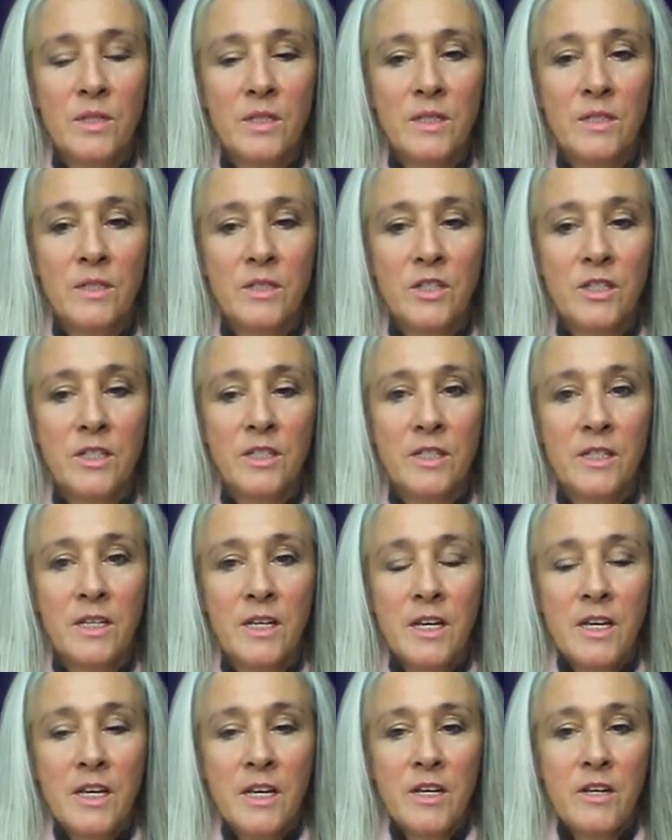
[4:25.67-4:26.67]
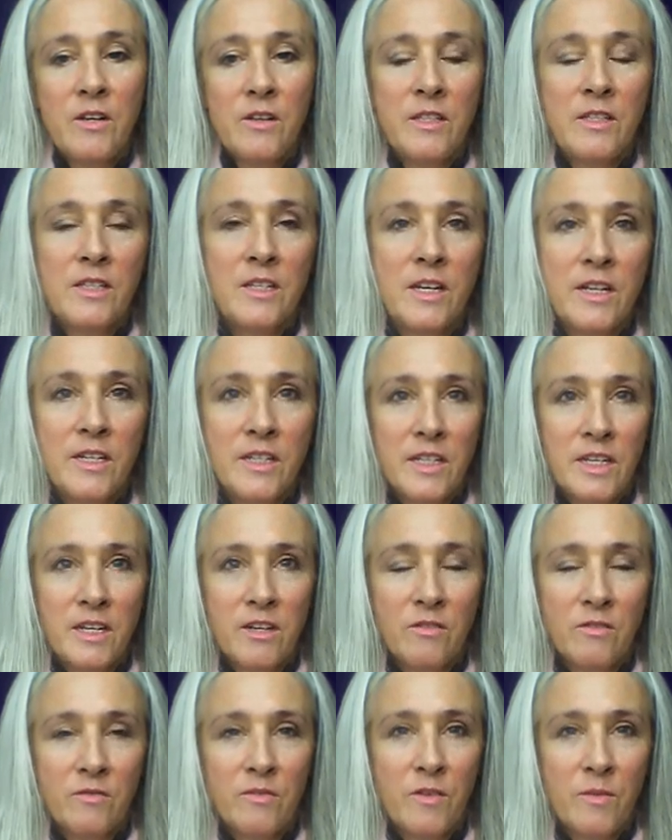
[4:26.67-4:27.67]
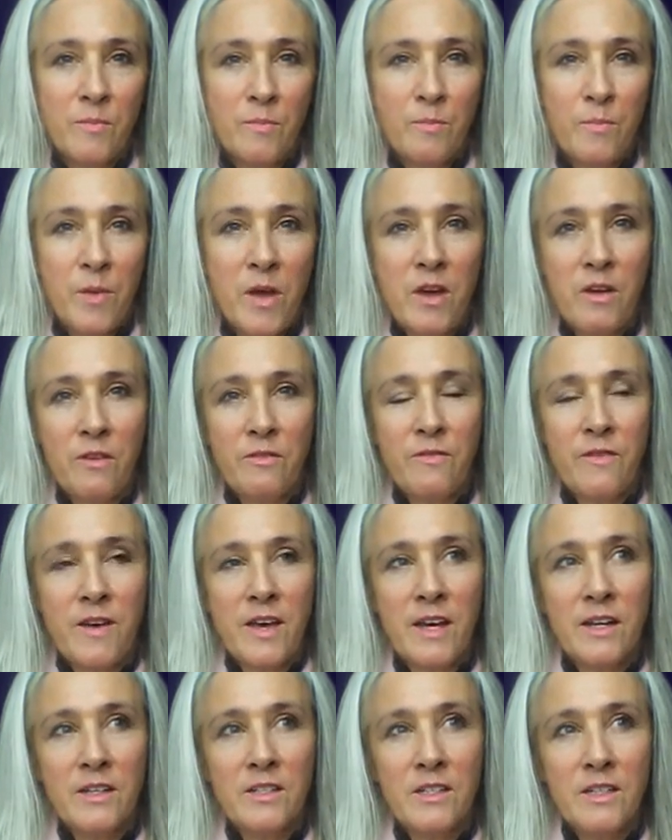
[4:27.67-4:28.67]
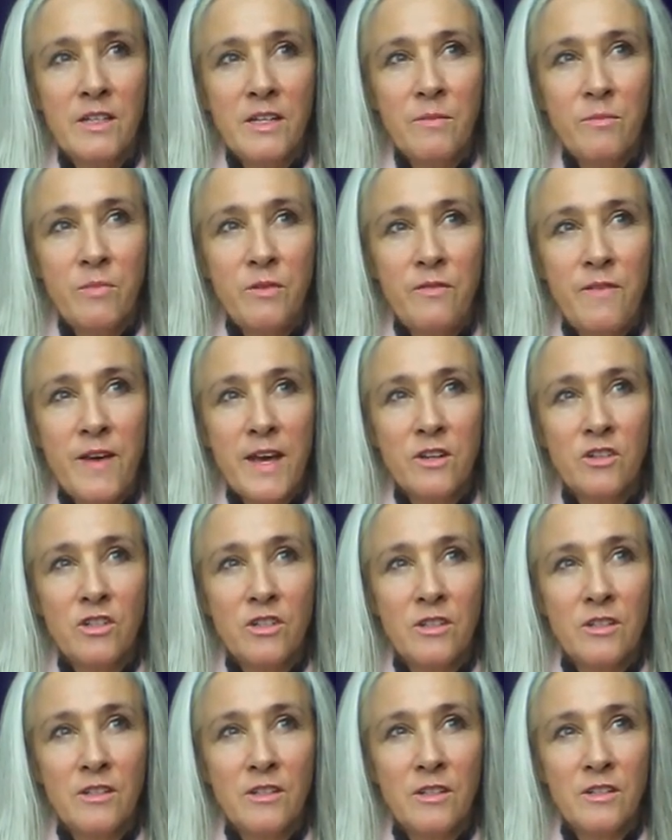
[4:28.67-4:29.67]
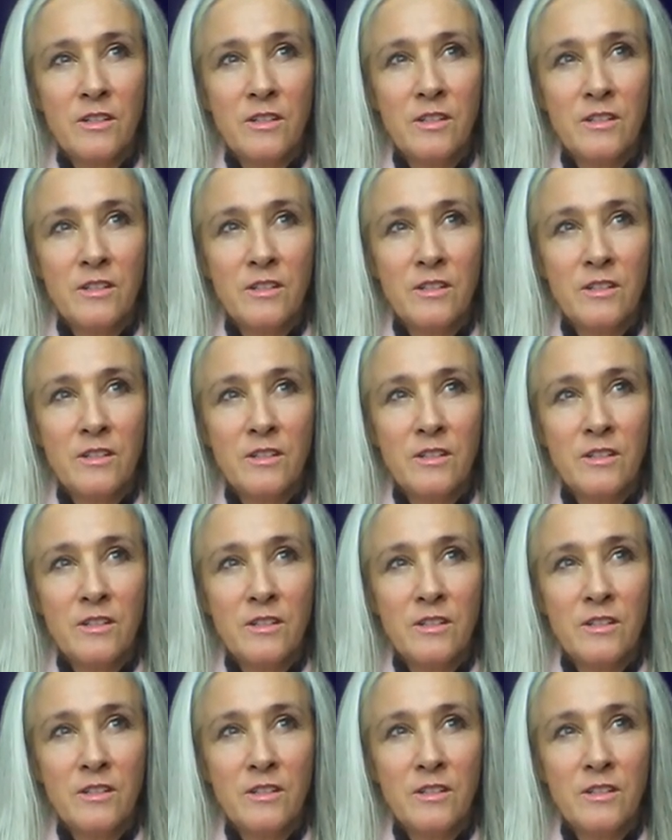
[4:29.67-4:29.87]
And just, this idea of a perfection